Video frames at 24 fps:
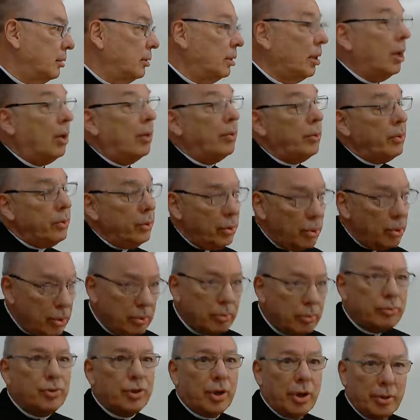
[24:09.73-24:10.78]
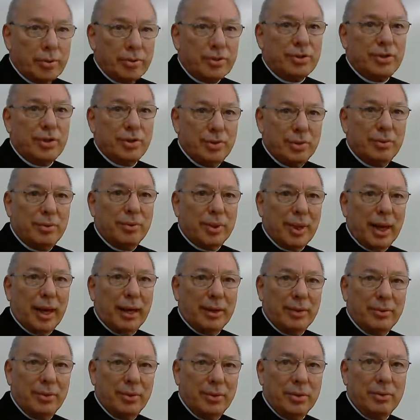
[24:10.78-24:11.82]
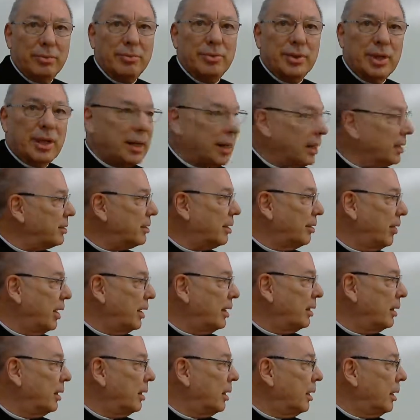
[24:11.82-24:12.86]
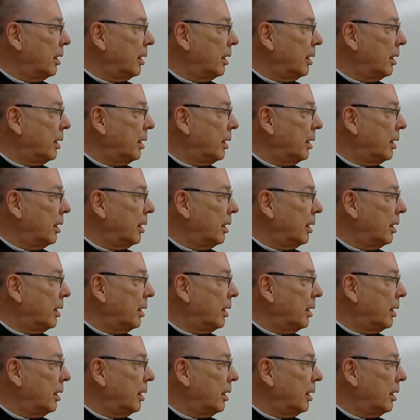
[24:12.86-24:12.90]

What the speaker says: No, you chose to do that. You did it, all right?